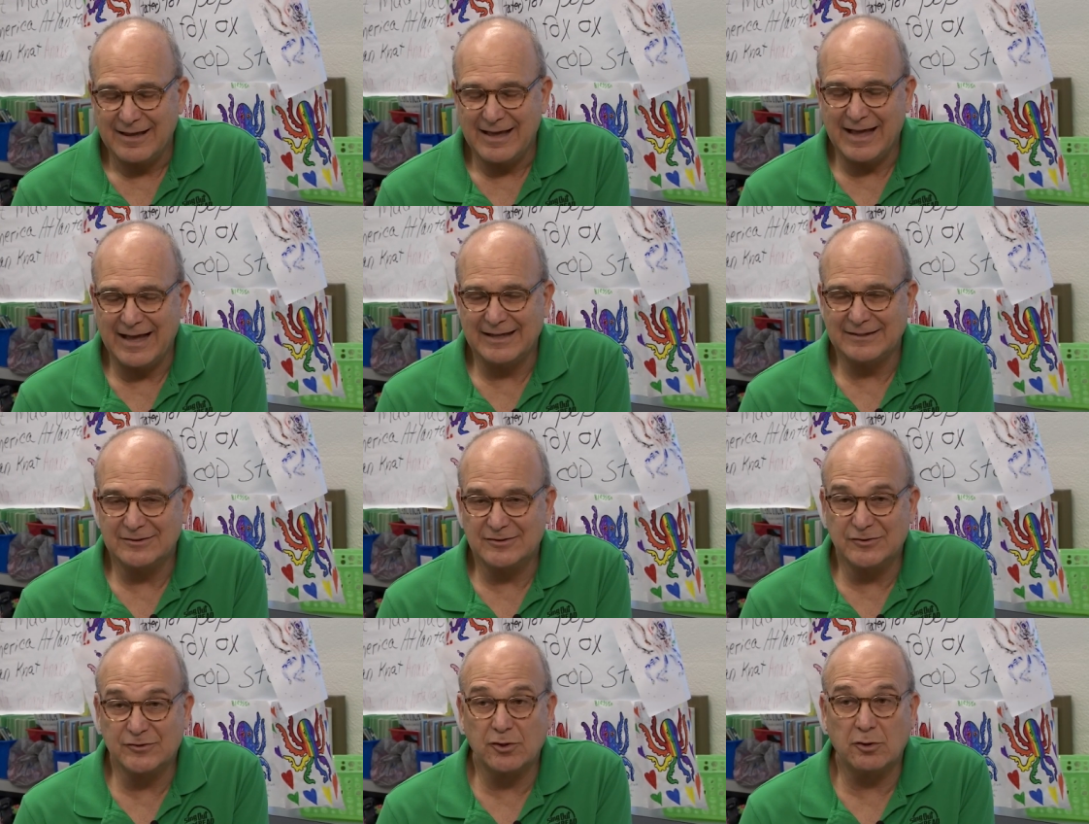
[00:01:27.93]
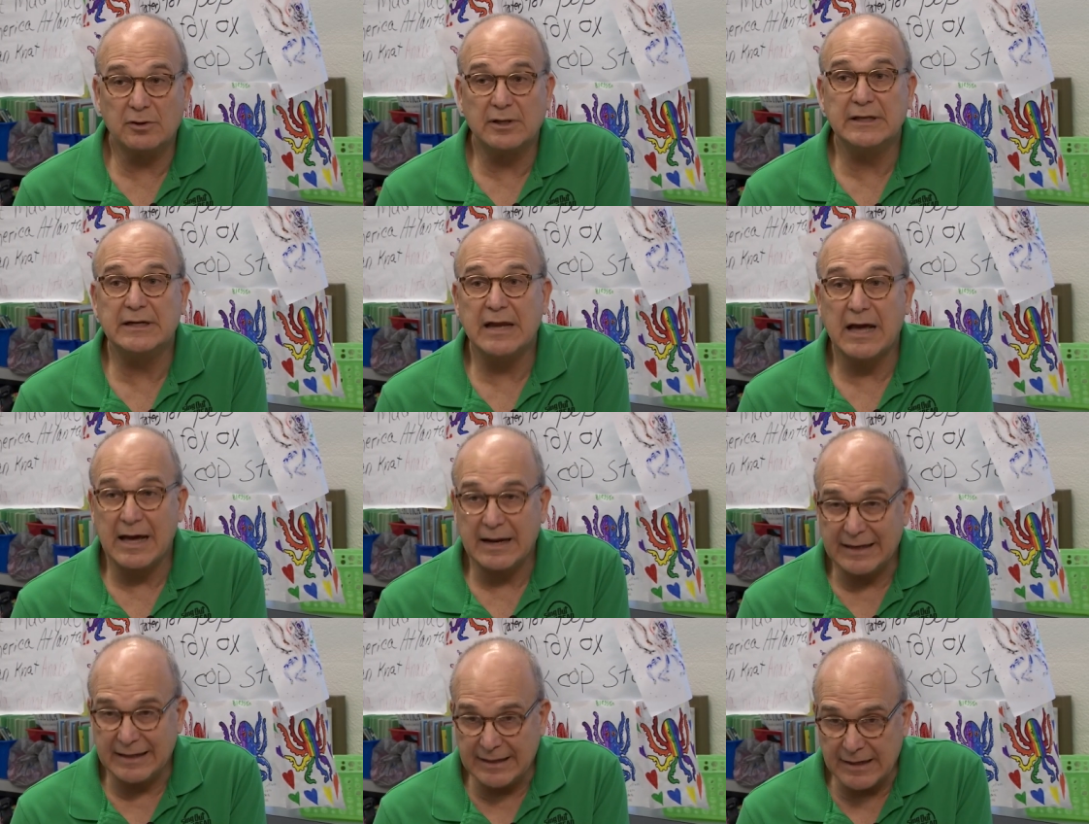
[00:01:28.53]
And certainly
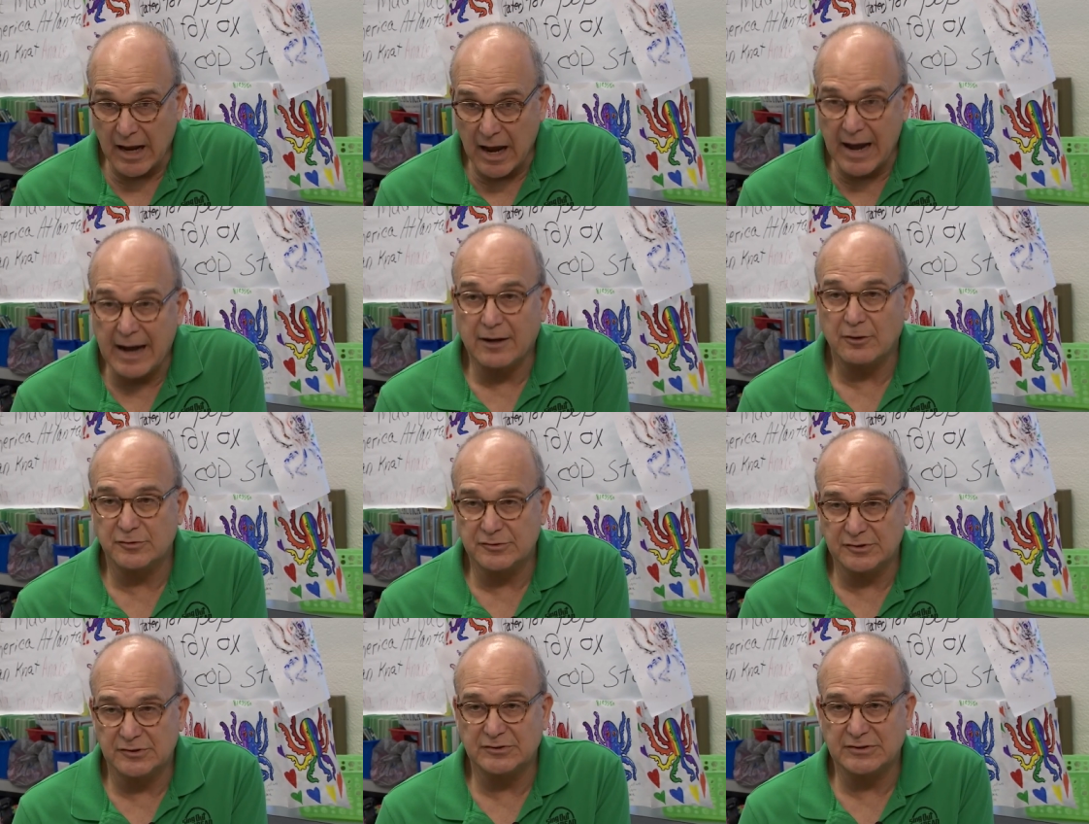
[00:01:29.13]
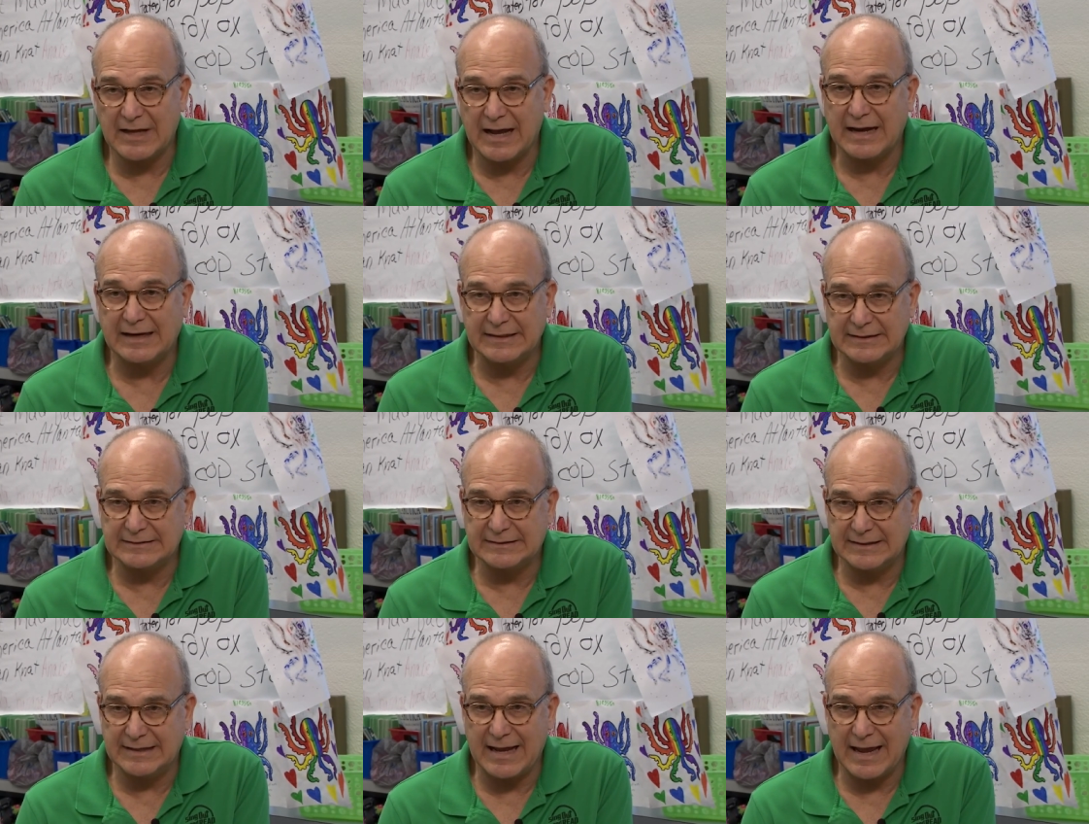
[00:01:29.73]
not in our
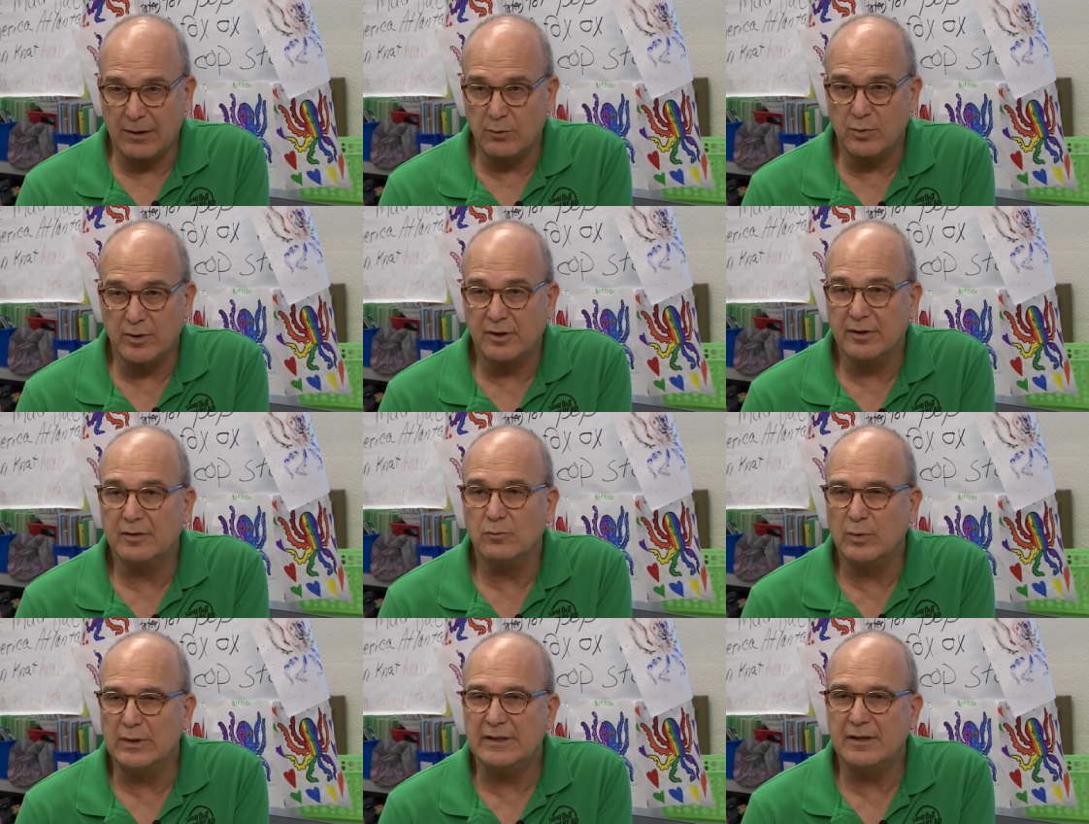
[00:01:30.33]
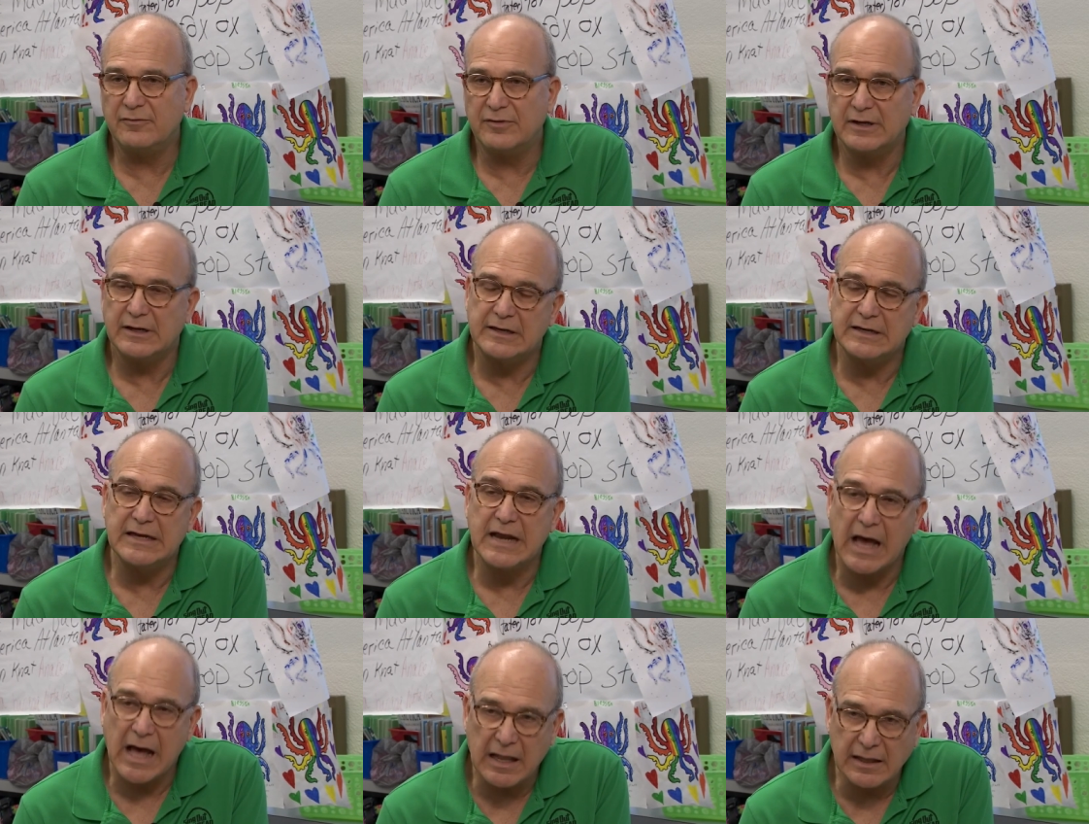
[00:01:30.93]
society today. We're, we live in a
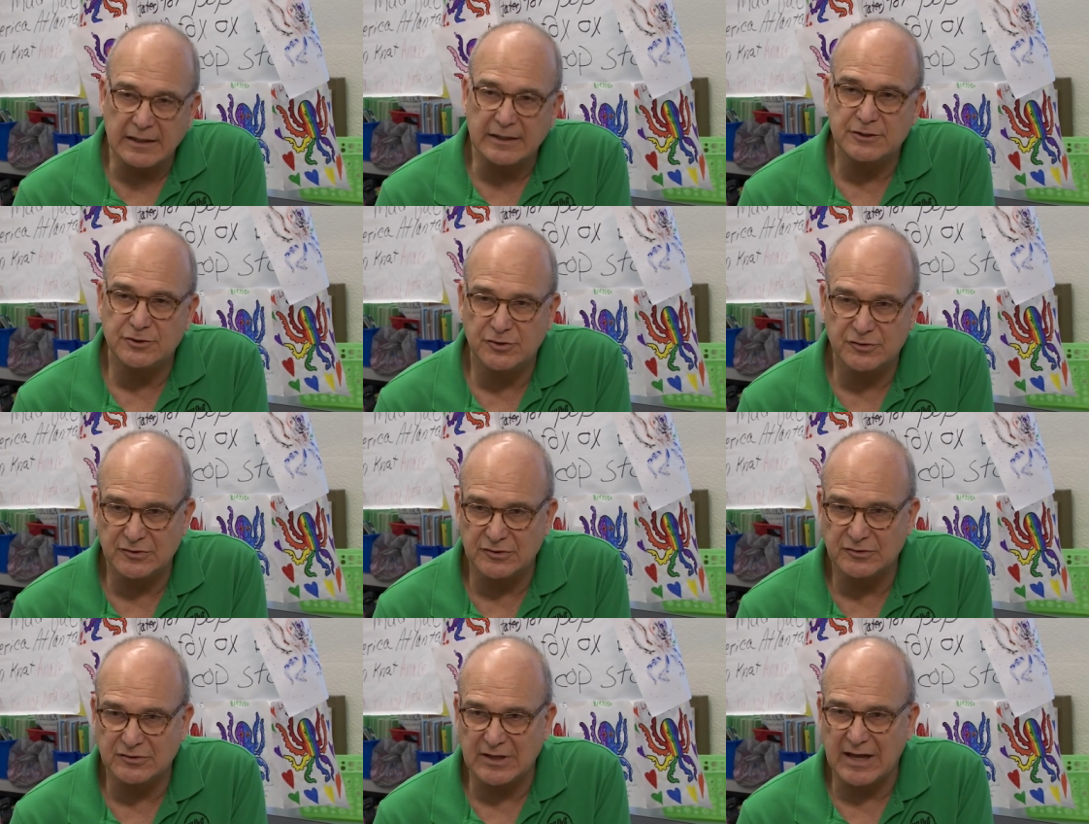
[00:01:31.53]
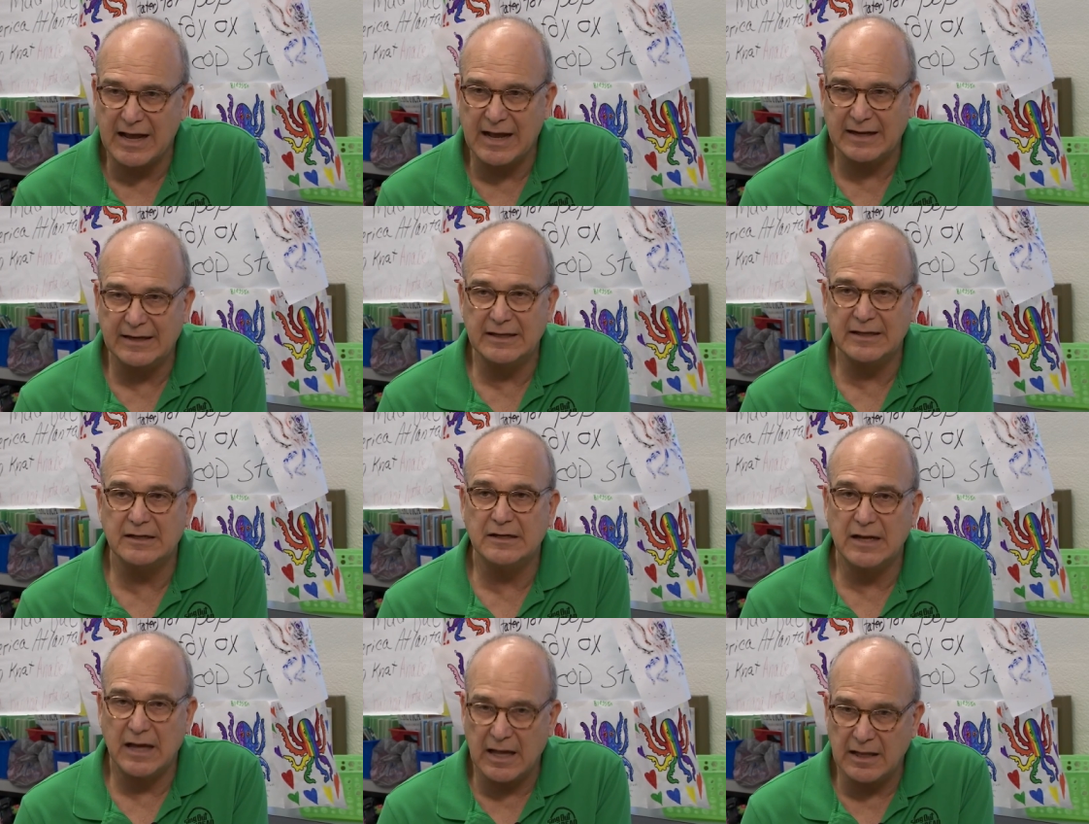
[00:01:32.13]
knowledge
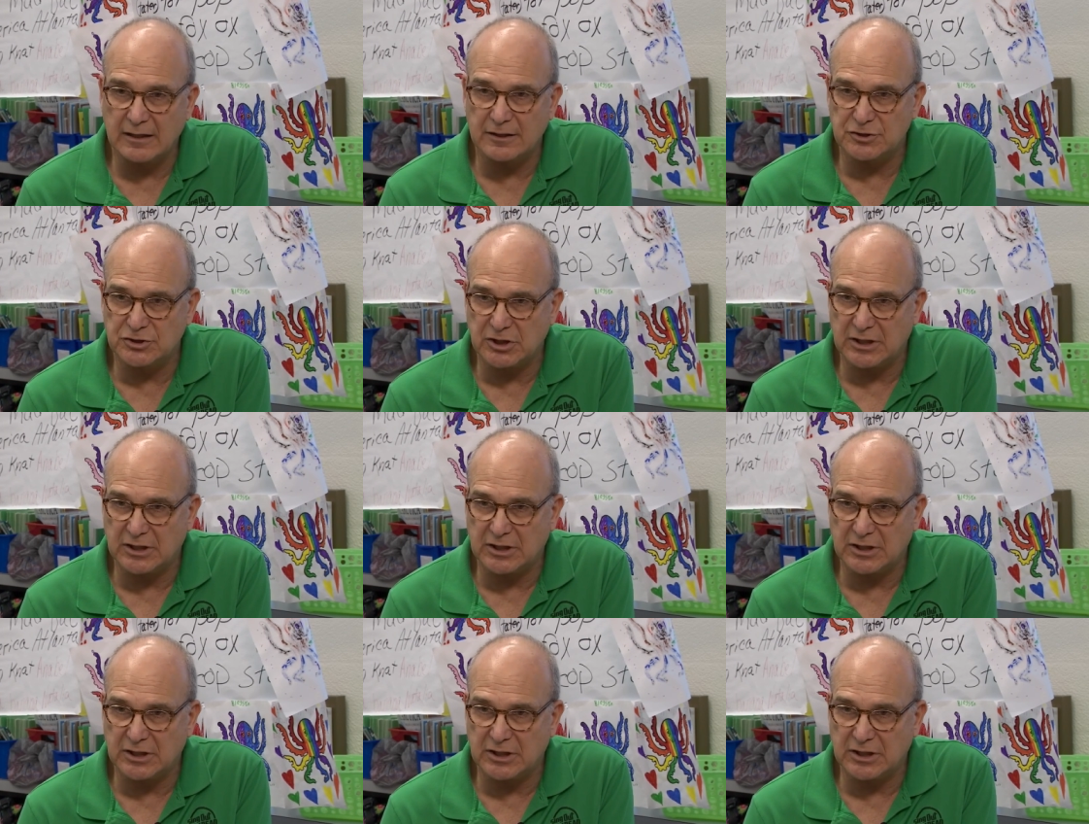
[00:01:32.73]
society, a knowledge